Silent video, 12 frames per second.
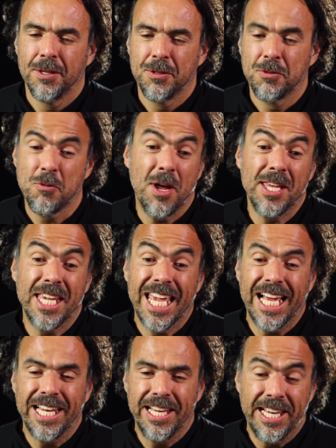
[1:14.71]

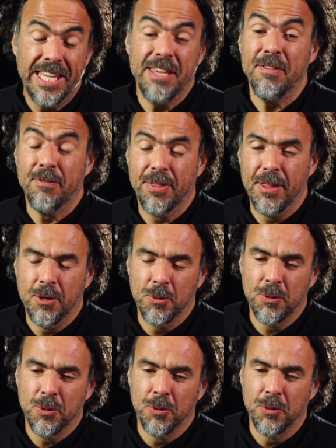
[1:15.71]
tragically lived,
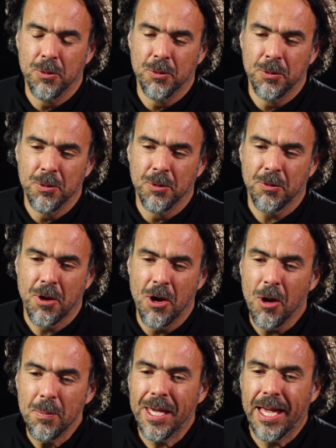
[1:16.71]
or
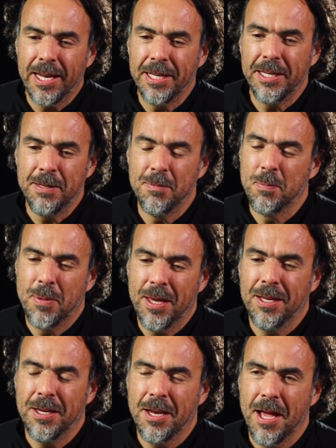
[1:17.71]
comically live,
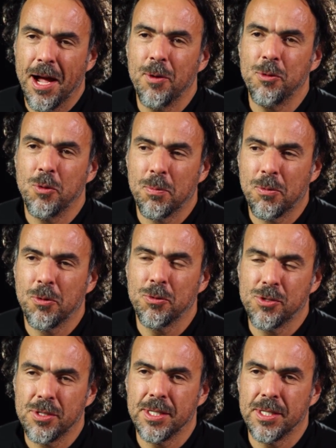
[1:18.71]
depending how you approach the